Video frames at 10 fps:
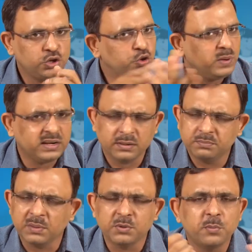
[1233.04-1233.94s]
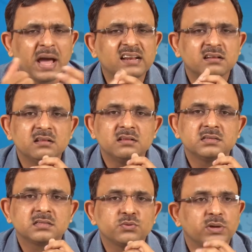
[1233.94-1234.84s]
you can give them
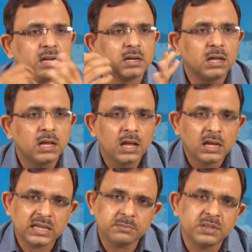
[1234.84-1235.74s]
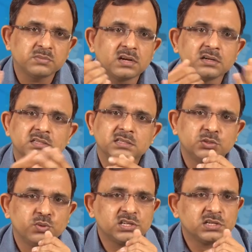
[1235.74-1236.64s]
numericals, you can give them certain
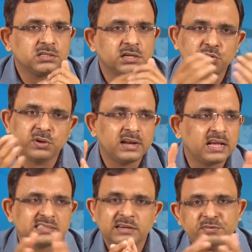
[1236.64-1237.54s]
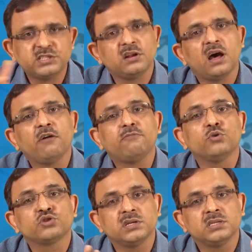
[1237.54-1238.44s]
situations, and you can ask that which law of
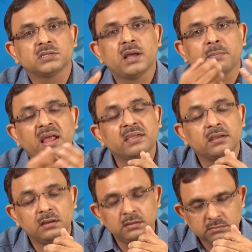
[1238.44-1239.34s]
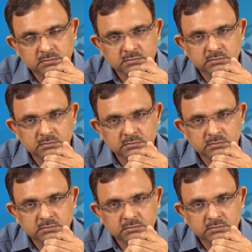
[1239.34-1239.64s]
motion is applying here.